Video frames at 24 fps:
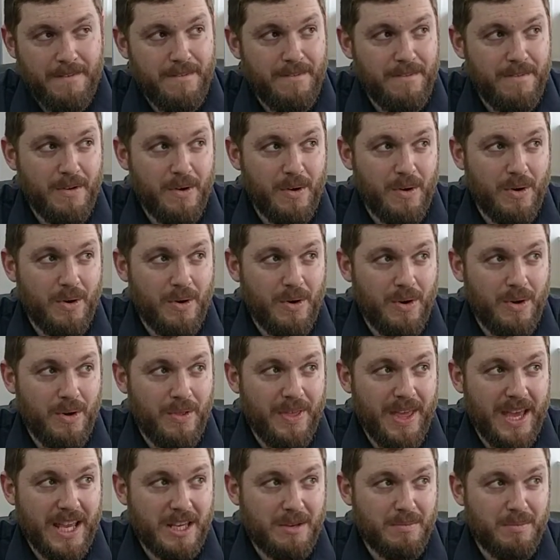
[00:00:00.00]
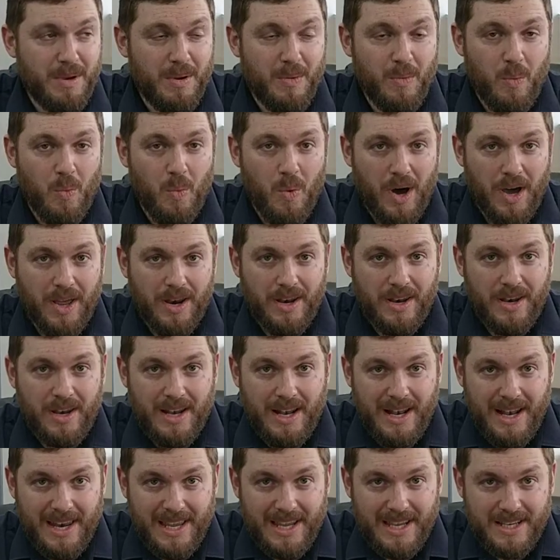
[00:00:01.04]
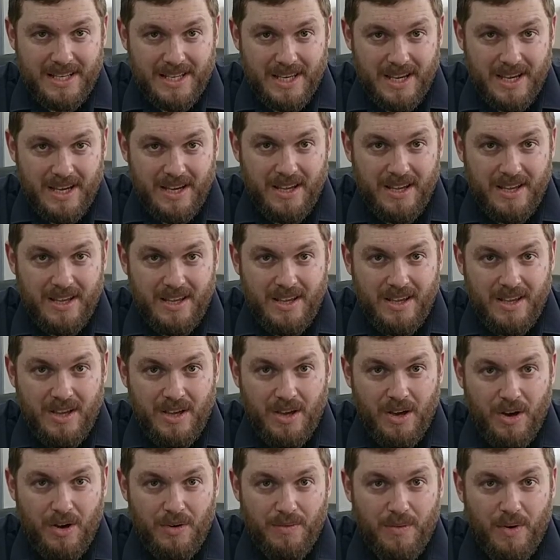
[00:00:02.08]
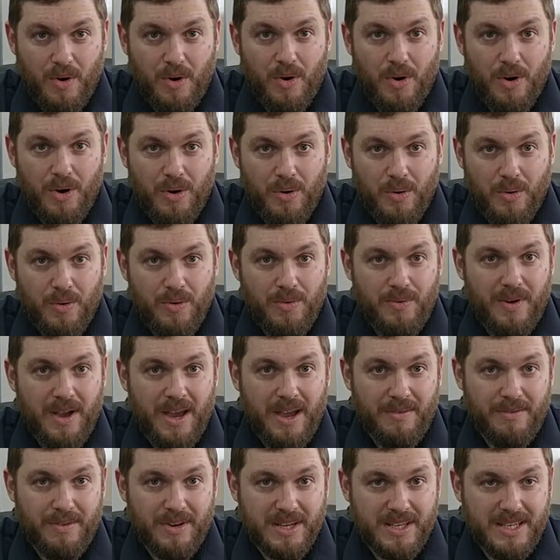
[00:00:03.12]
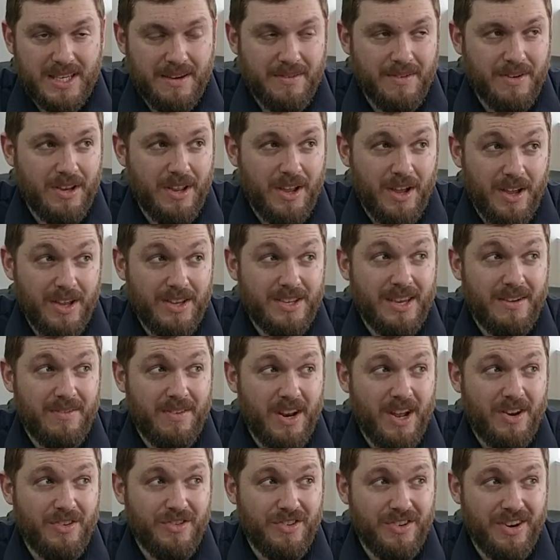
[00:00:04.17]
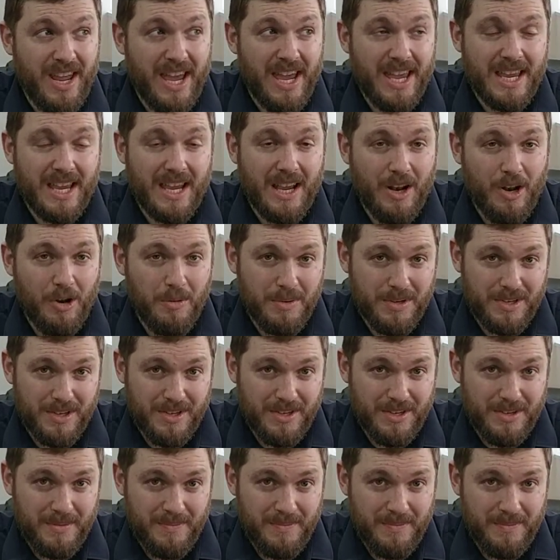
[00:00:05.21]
for there to be 1 litre of oil for every 708 kilometres.